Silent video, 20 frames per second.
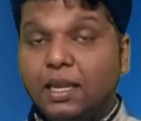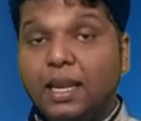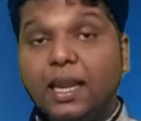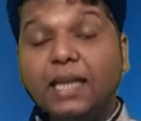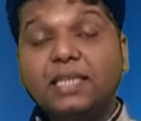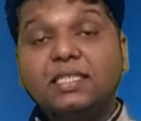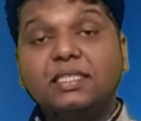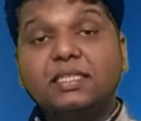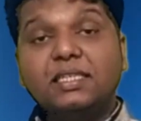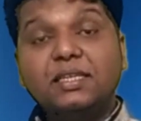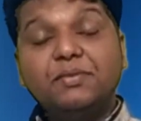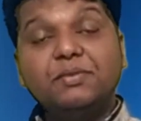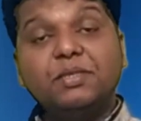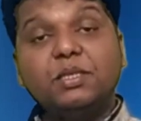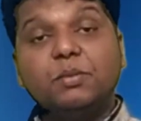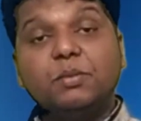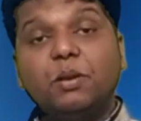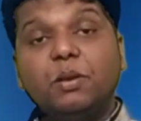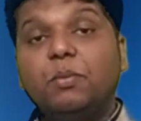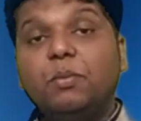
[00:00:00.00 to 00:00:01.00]
It's
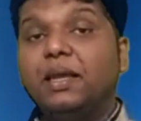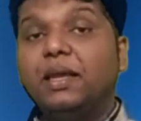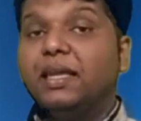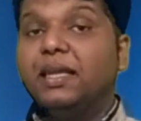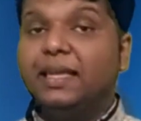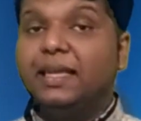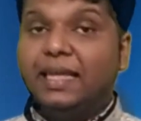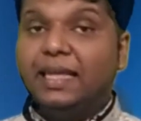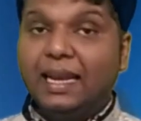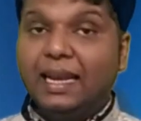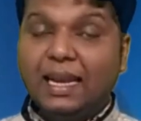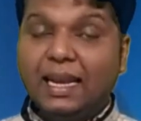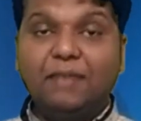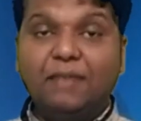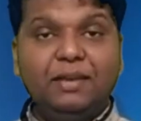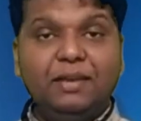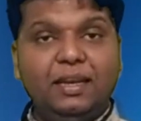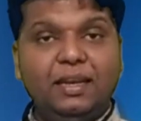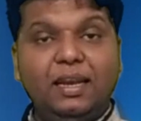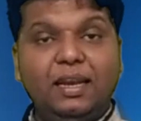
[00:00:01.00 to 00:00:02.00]
divisible by
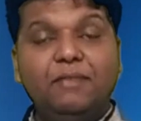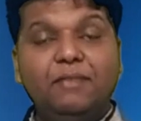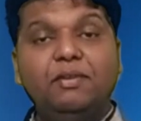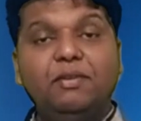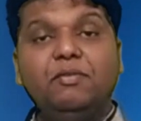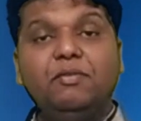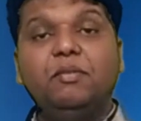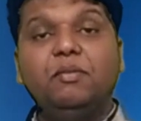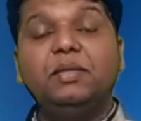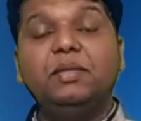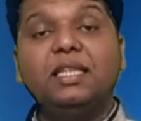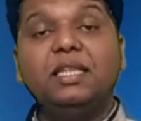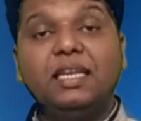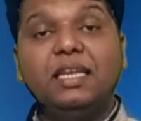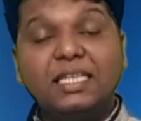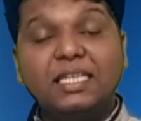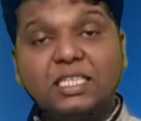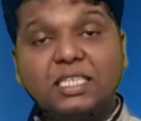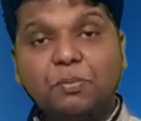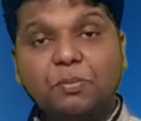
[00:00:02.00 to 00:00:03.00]
11. 11 will be the
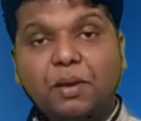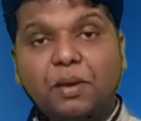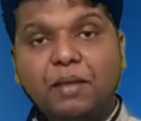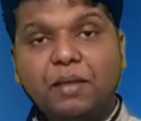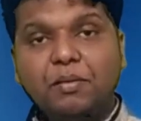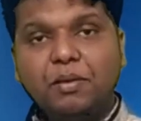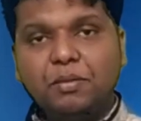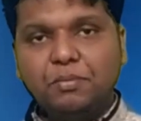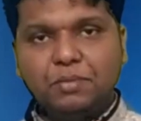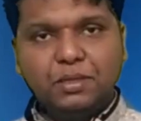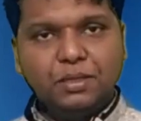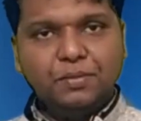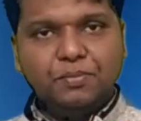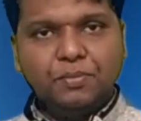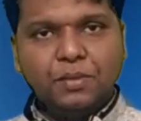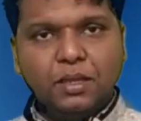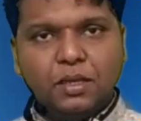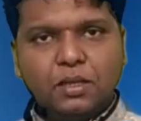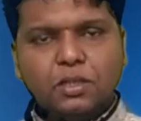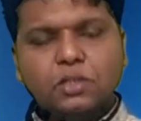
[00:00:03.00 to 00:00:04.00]
least prime number.
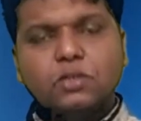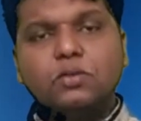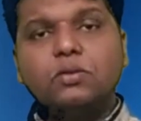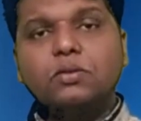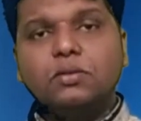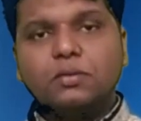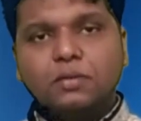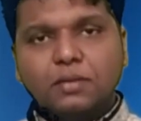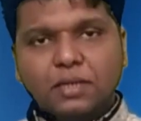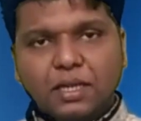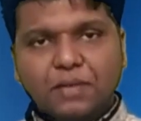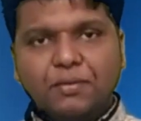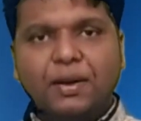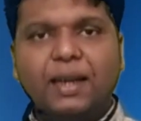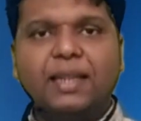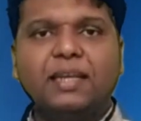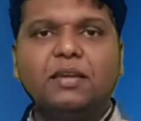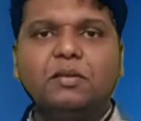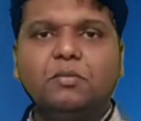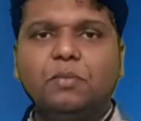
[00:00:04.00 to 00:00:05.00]
So
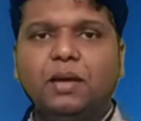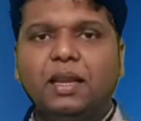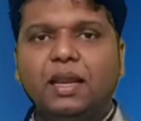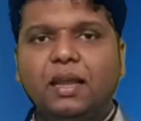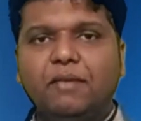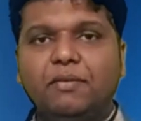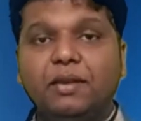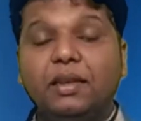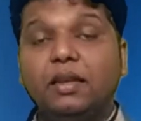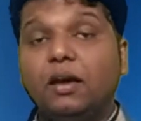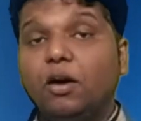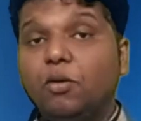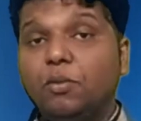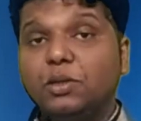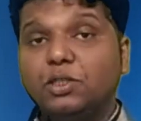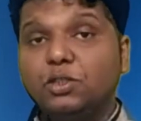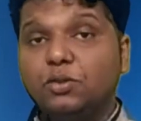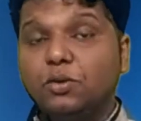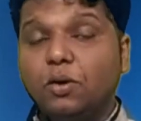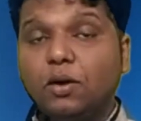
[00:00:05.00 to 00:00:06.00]
dividing it by 11, how
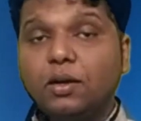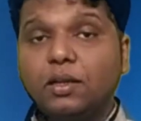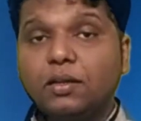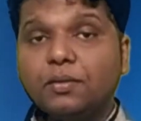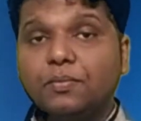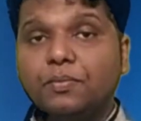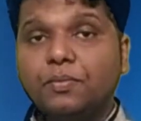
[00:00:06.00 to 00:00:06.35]
much you got?